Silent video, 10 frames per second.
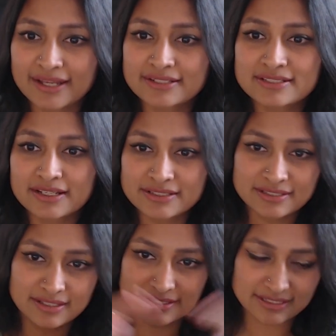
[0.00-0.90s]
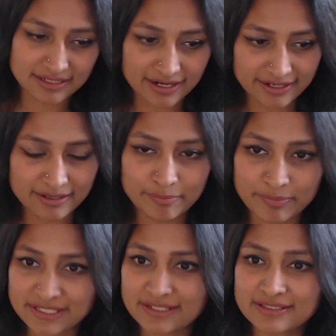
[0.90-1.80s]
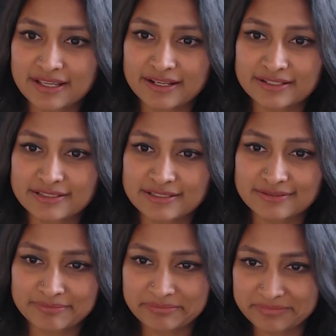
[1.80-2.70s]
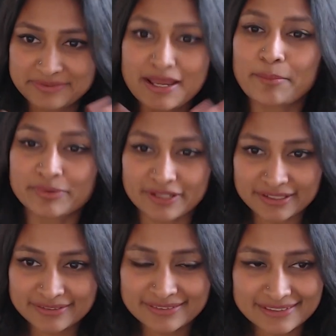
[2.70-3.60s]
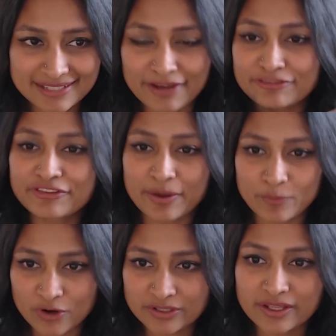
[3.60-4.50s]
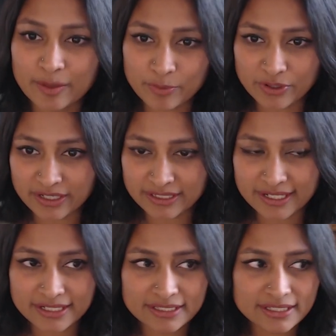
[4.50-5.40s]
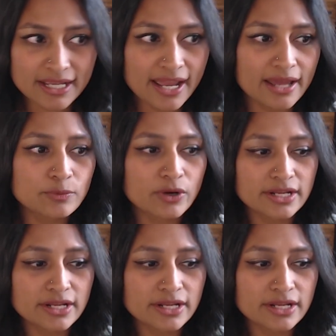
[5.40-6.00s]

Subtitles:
And it's this like business case template and framework that I put in there. And what I